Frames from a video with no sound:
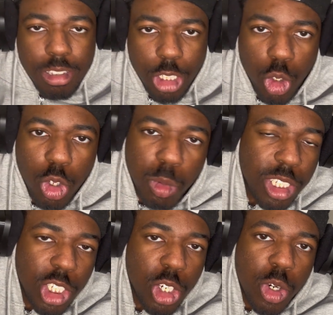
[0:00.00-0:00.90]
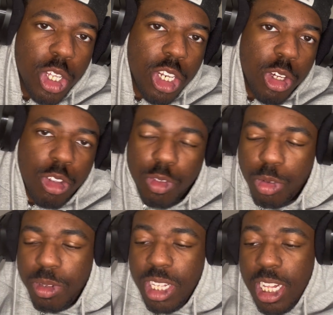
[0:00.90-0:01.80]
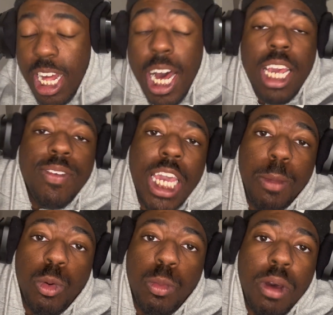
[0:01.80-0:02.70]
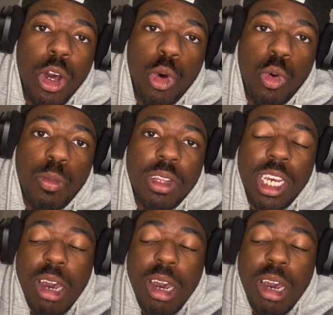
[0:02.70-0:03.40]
The north wasn't going though. You feel me? I even came up with my own plan.